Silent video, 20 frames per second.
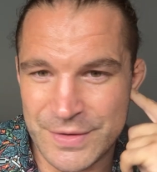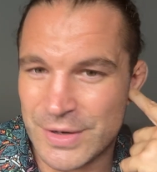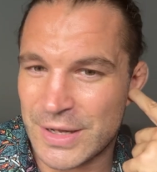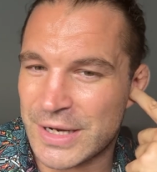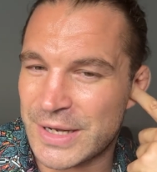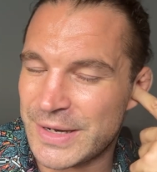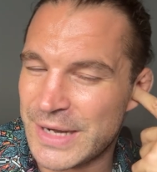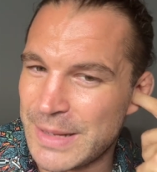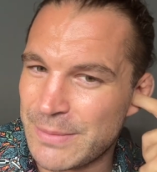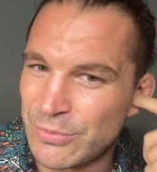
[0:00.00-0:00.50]
I
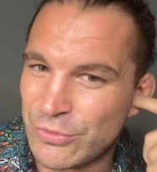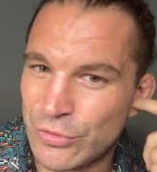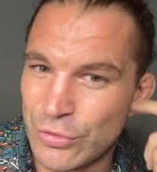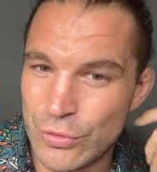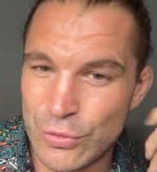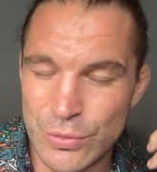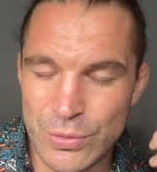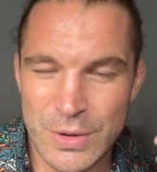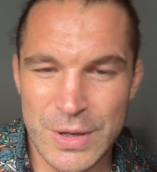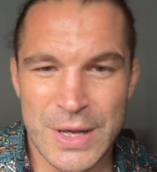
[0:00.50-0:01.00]
can name
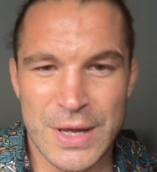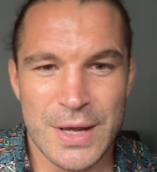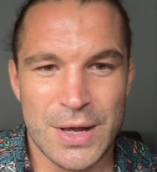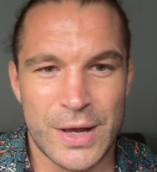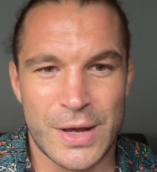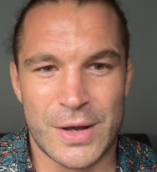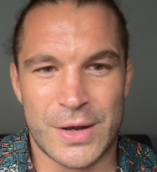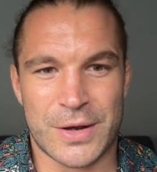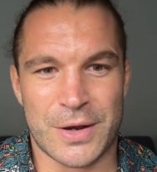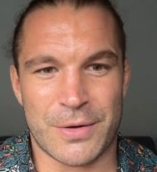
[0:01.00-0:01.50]
2,
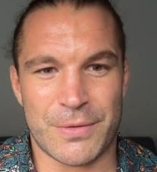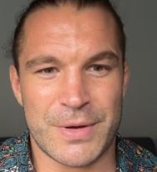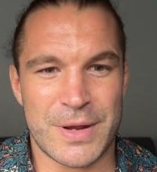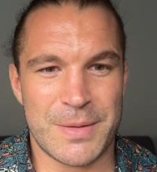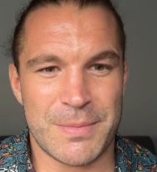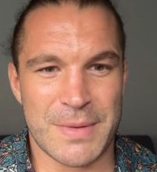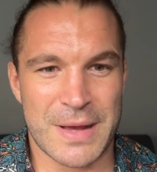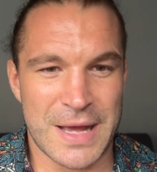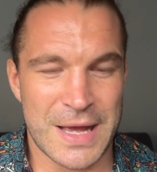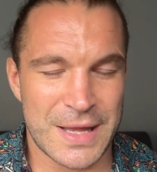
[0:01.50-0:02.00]

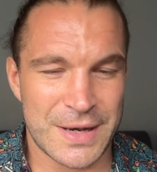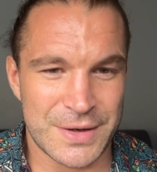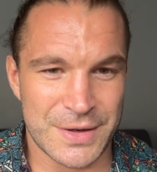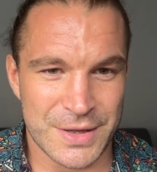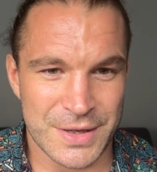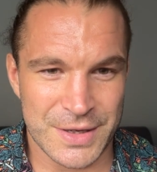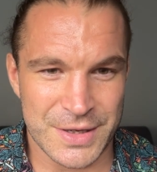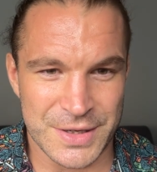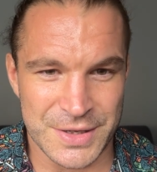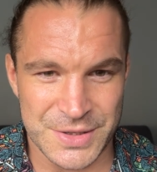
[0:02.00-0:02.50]
Kareem
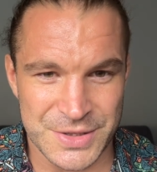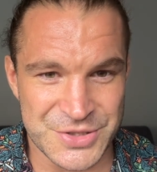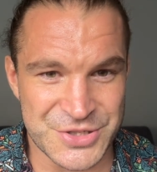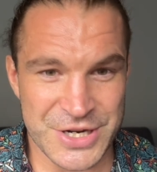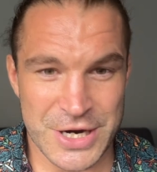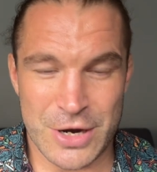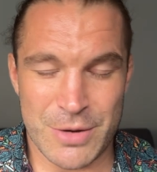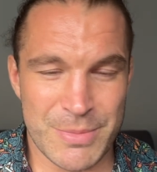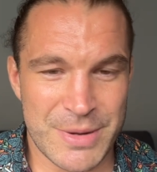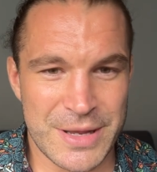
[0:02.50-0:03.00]
and
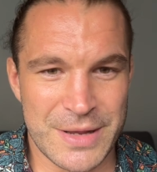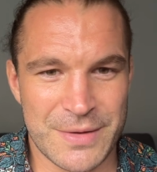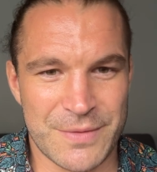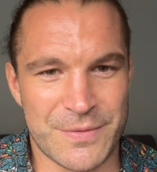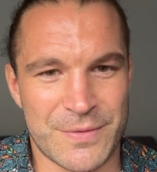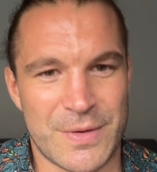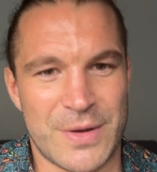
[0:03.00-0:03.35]
Jeremy